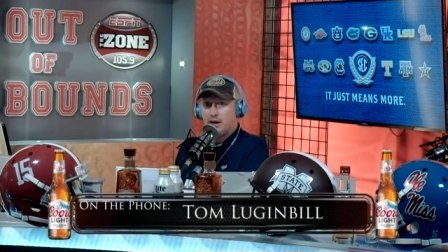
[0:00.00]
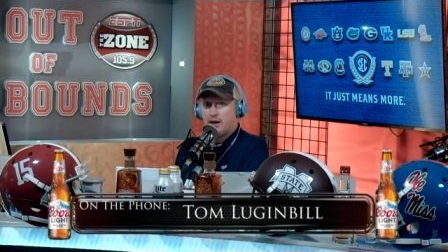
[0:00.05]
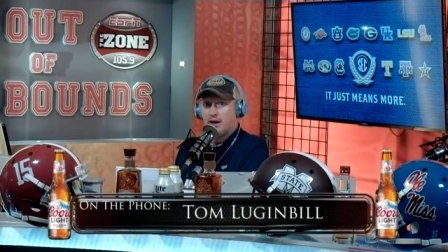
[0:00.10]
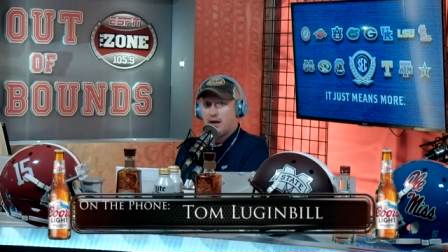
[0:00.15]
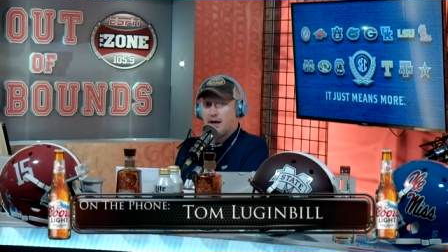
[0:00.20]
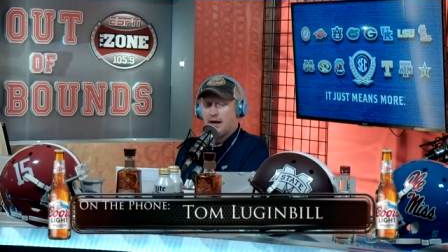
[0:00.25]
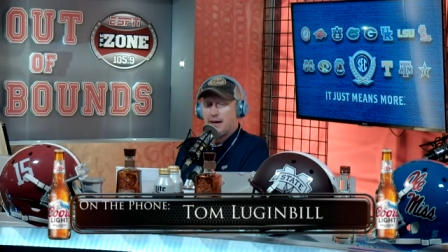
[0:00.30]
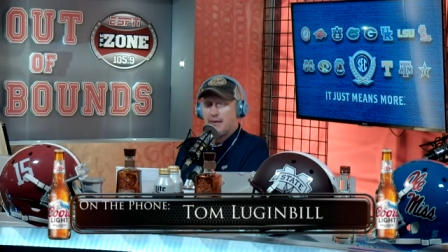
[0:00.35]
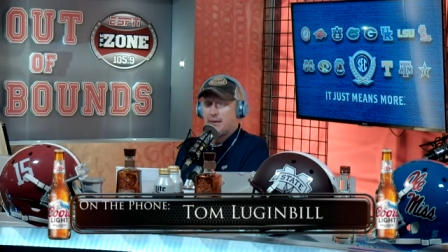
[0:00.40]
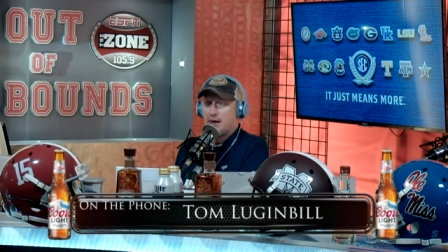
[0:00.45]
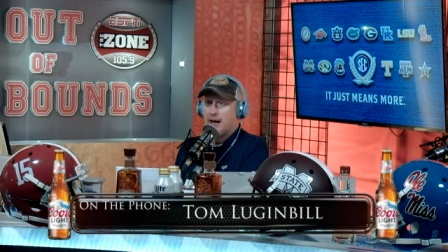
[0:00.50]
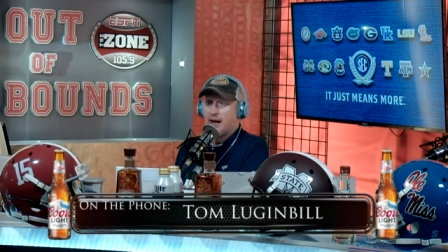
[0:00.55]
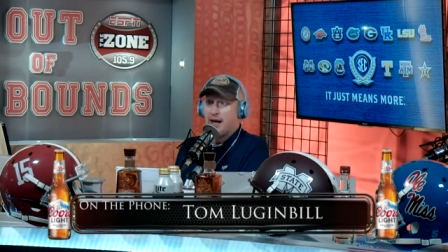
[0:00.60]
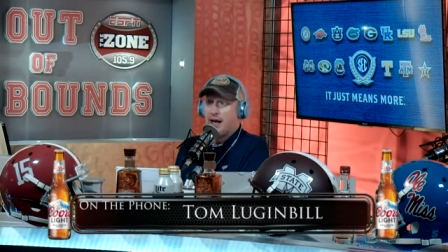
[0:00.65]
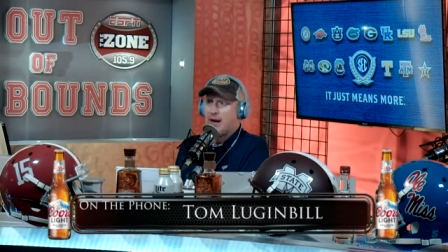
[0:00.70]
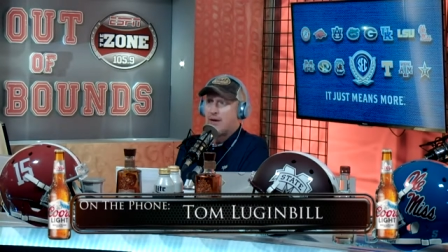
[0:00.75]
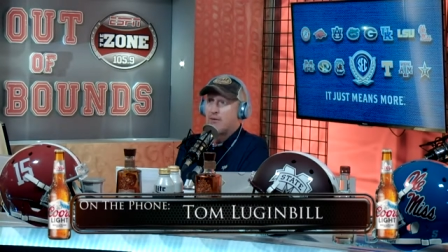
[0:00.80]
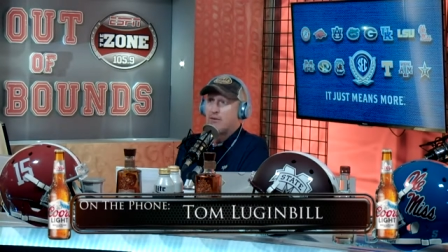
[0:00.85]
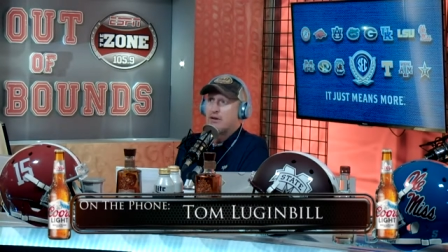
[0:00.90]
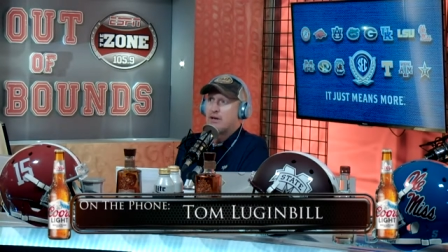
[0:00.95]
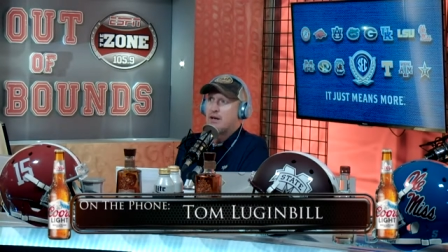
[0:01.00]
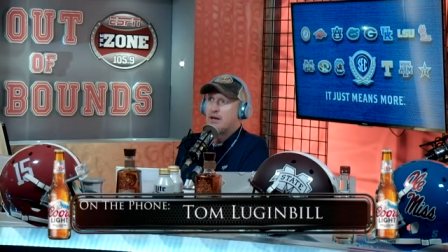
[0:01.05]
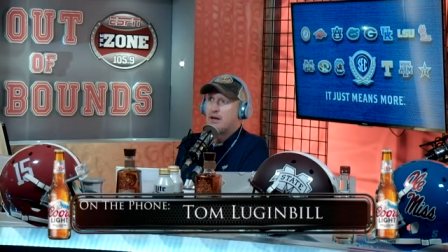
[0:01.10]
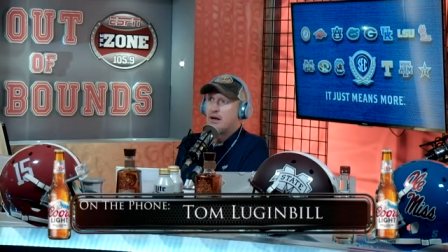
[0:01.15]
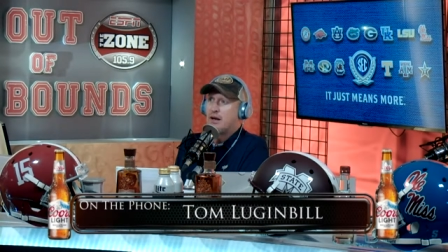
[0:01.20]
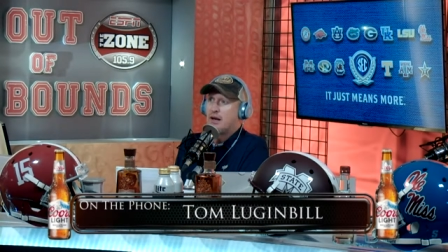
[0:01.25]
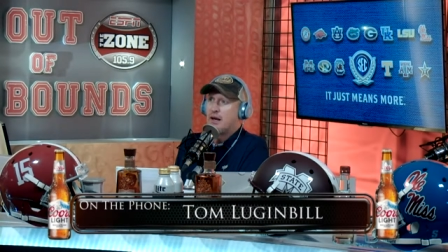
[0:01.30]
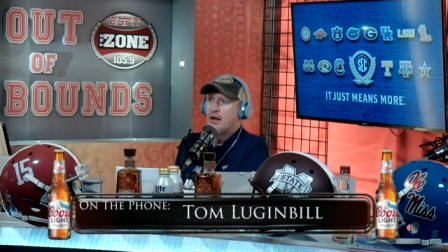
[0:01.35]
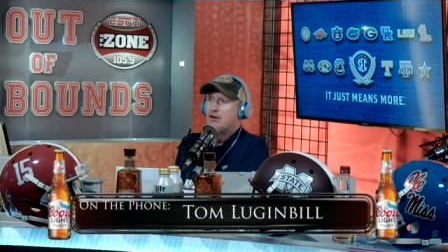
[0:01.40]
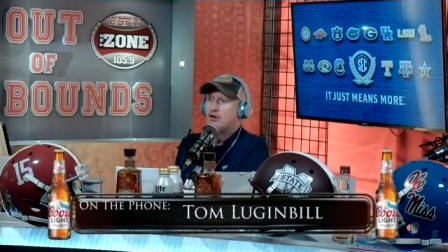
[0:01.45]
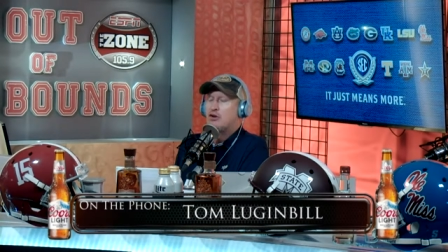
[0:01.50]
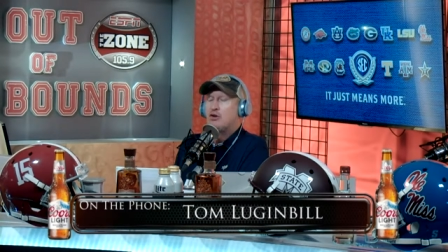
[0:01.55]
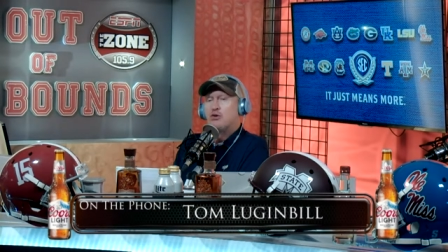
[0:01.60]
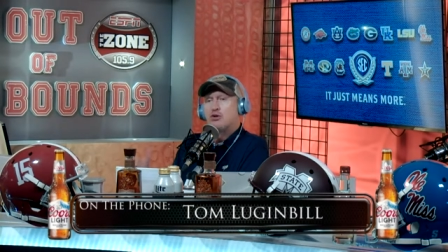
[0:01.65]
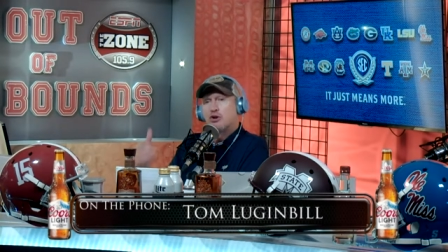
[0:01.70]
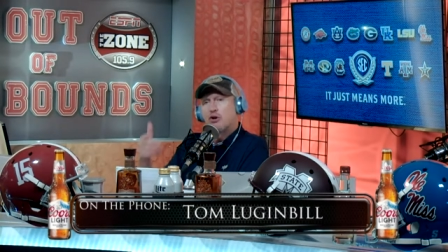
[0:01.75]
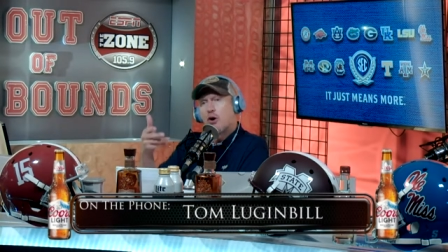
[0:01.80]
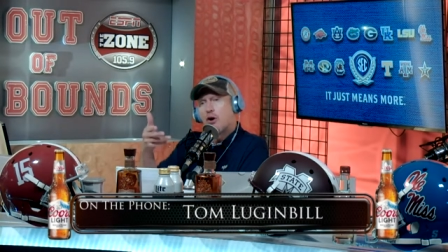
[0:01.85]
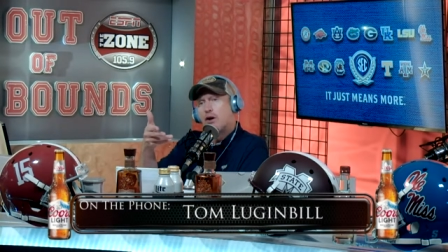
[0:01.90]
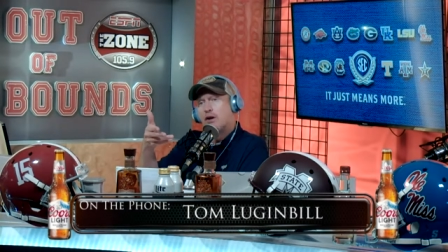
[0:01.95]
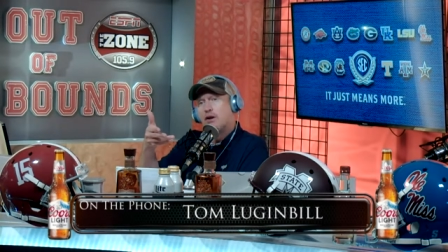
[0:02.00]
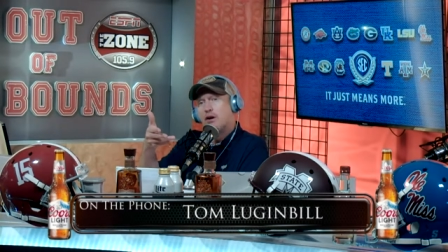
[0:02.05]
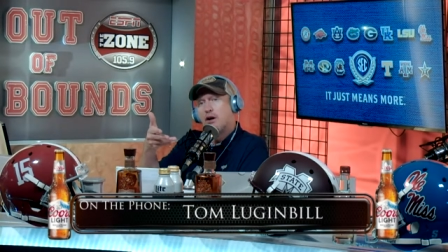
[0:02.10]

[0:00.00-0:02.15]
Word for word: I, I, I don't think as you started.